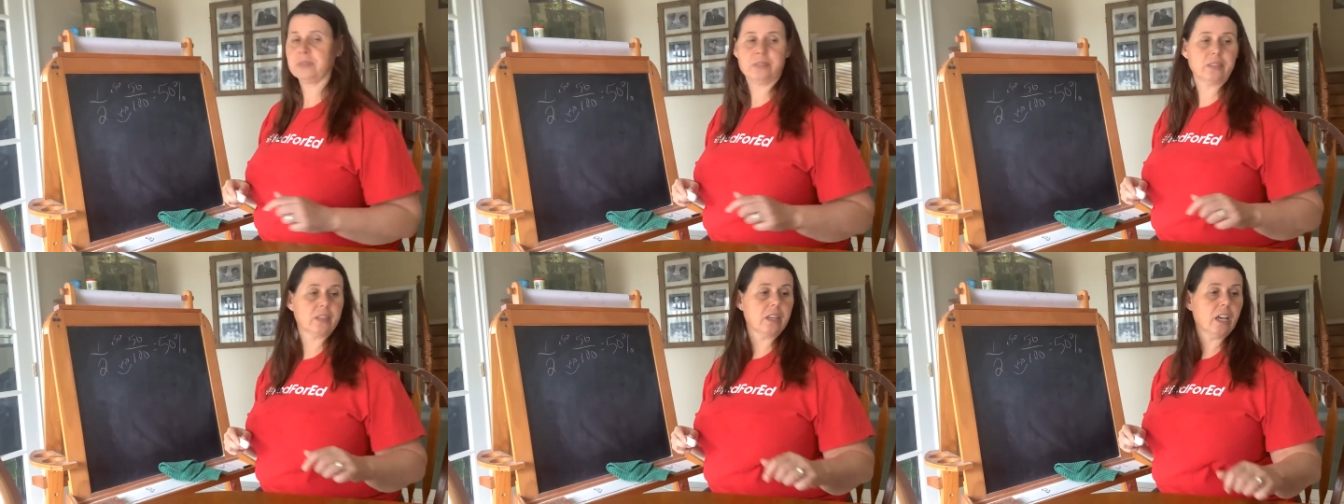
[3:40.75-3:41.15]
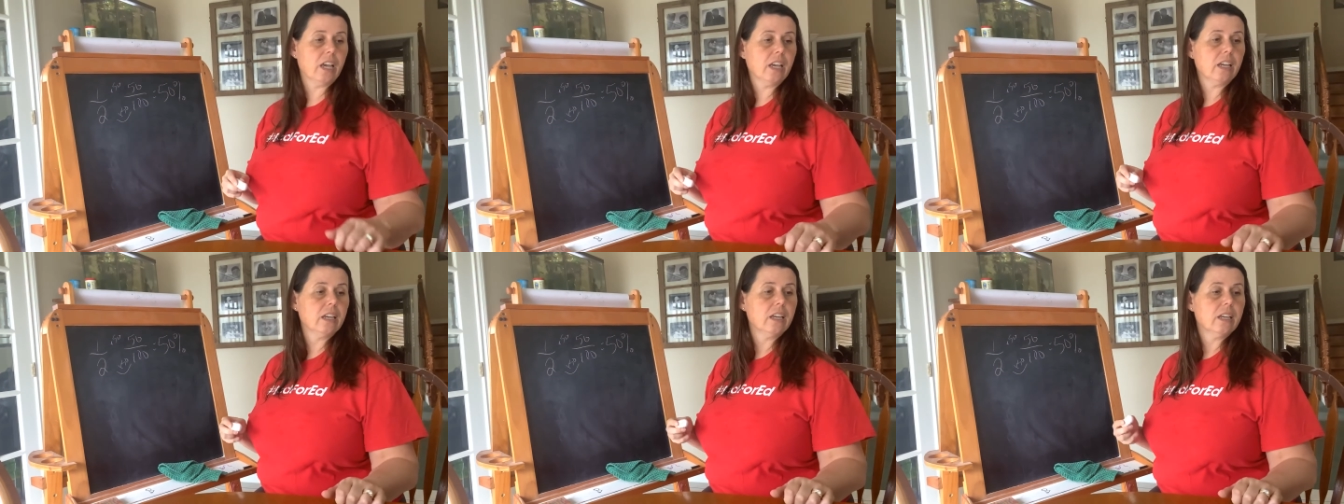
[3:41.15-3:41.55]

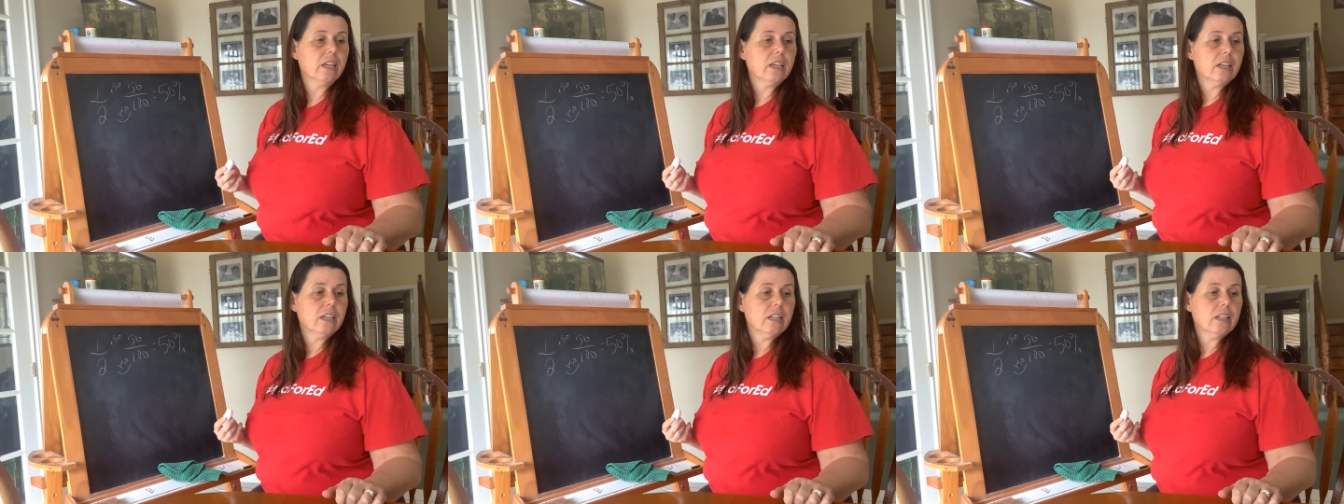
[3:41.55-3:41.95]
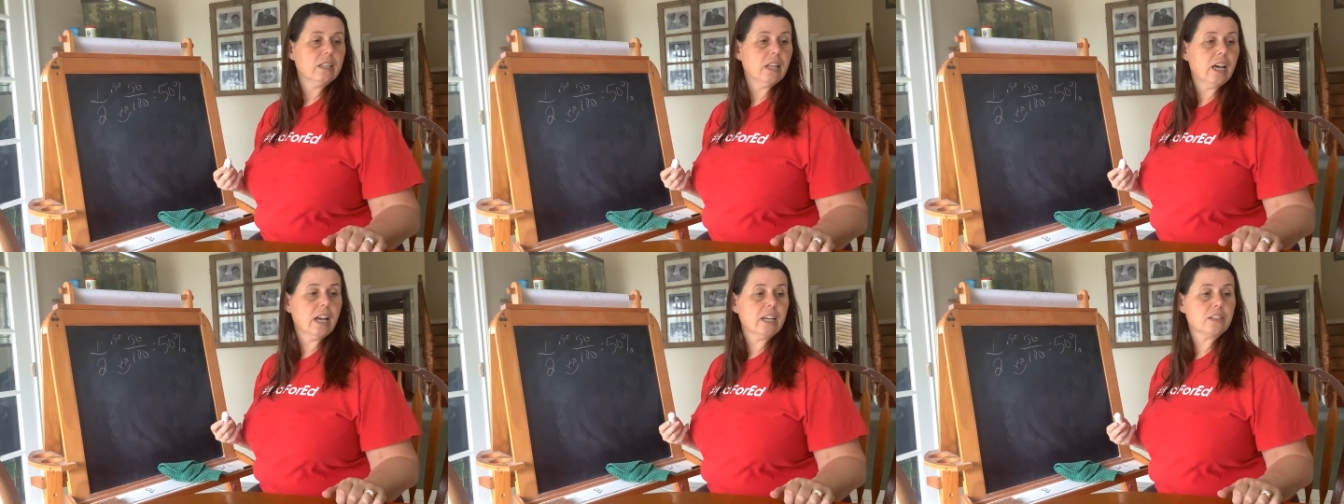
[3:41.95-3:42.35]
Okay?
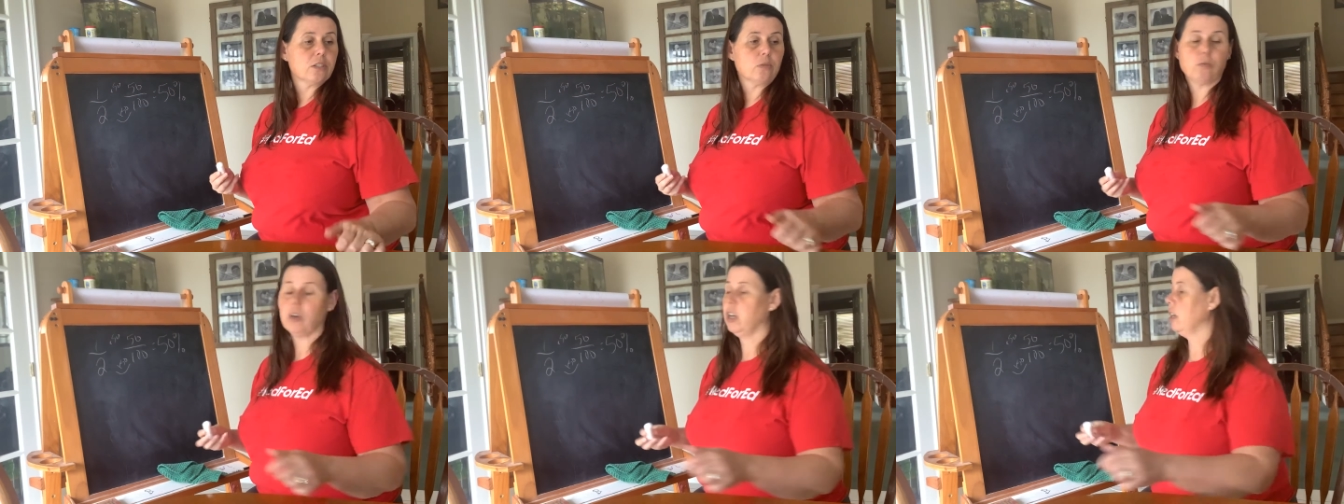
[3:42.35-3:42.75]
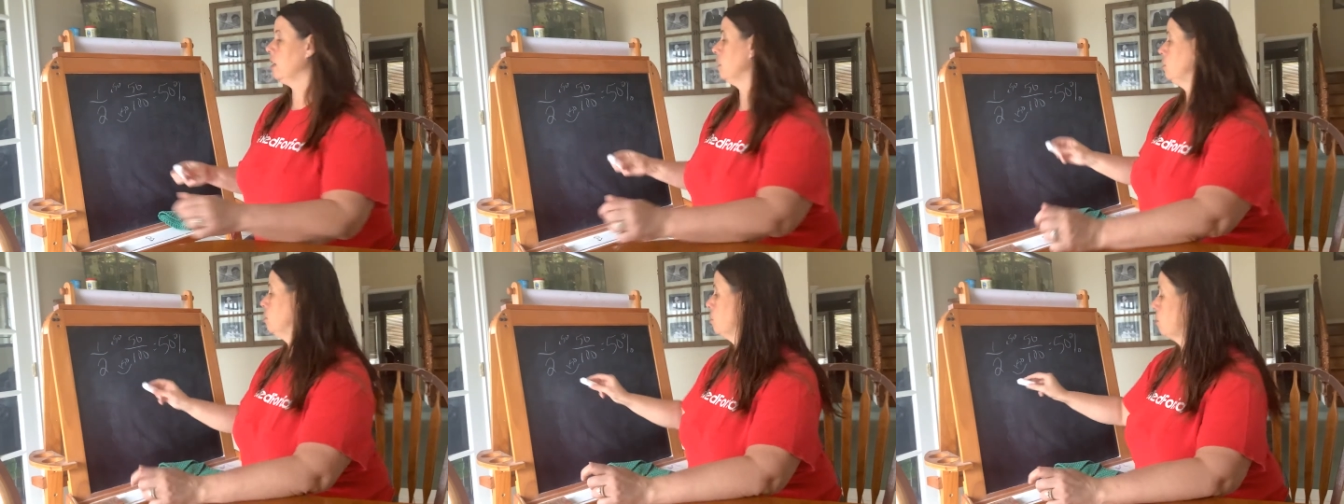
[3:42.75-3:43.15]
Last one,
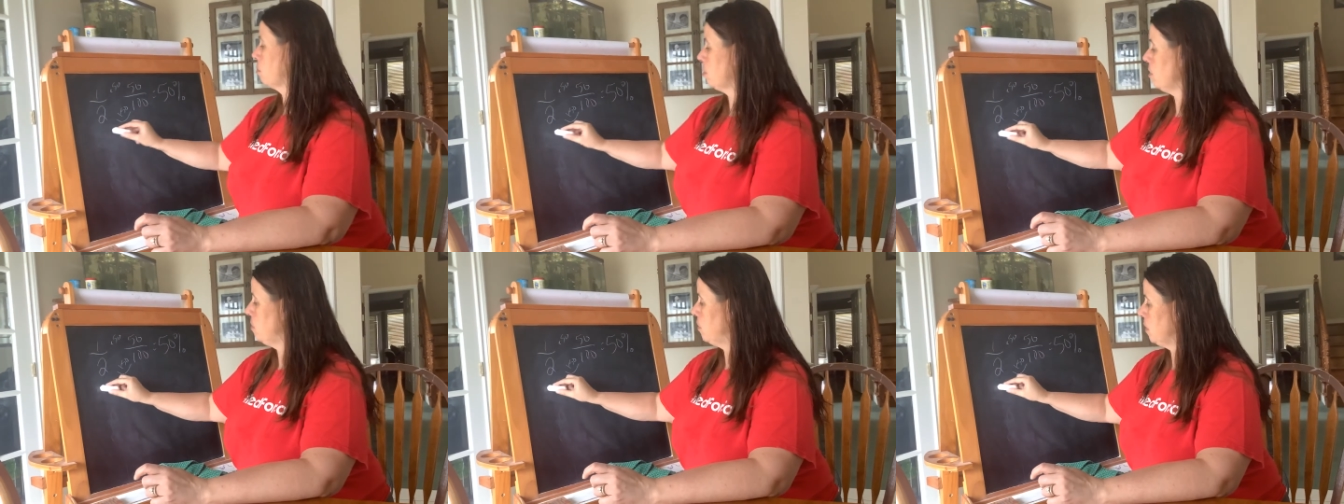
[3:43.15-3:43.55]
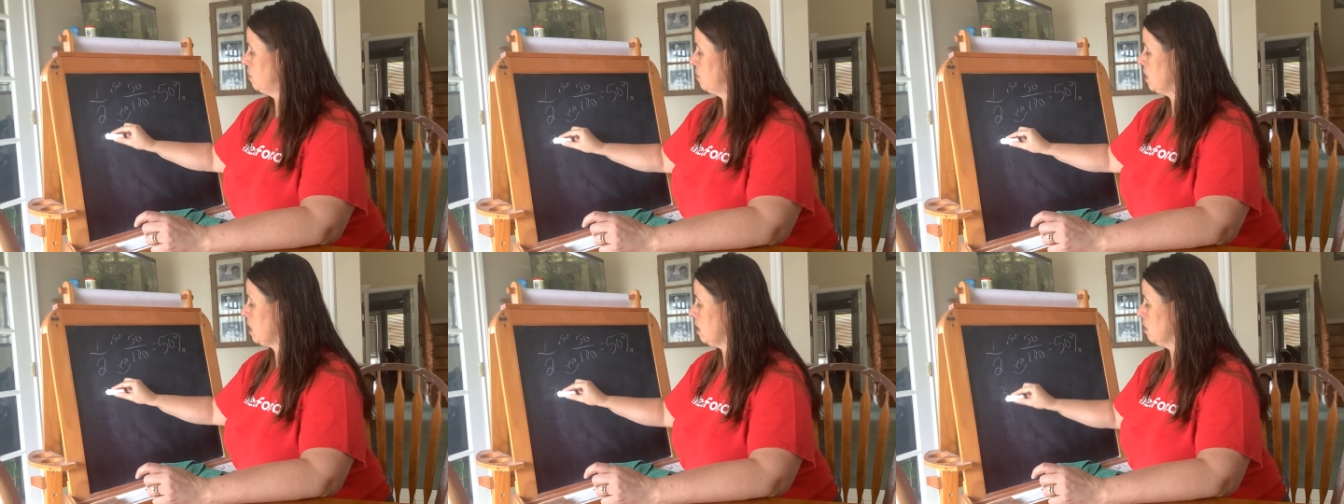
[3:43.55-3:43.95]
I'll do
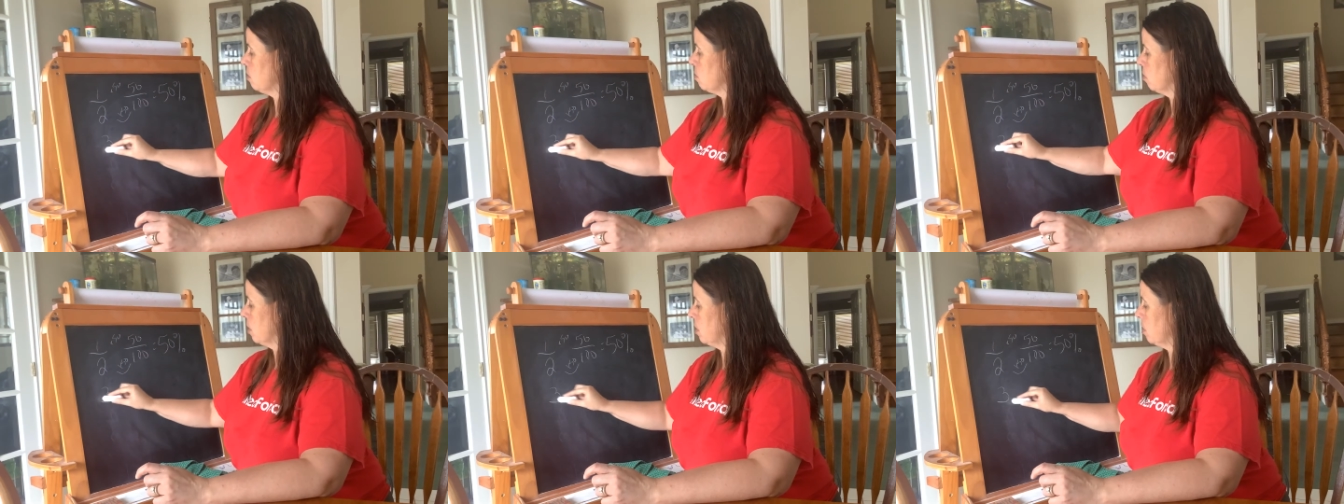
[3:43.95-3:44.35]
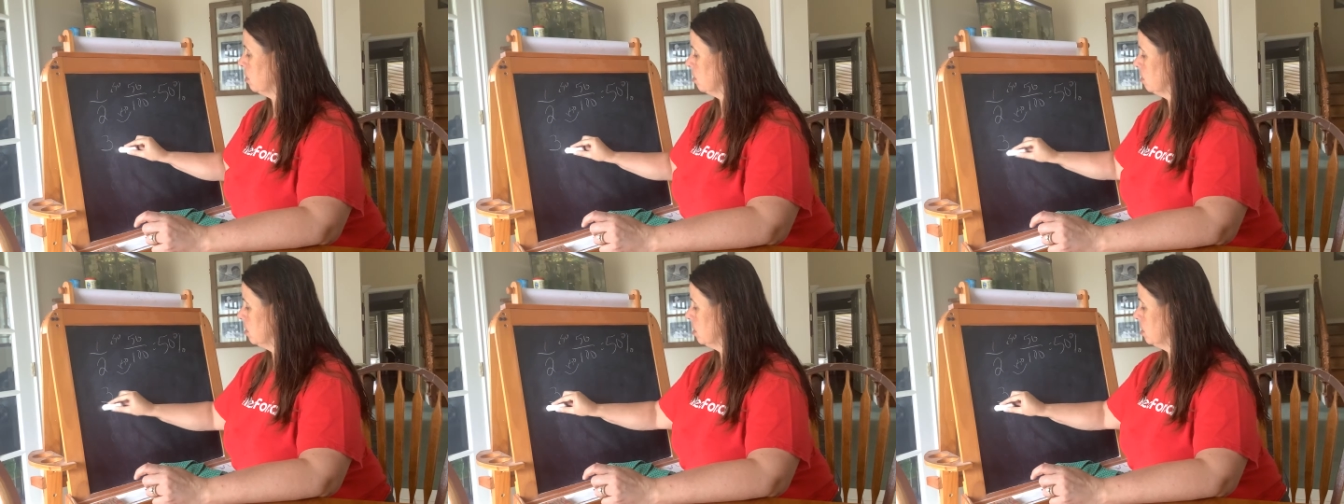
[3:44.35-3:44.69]
3/15 with you.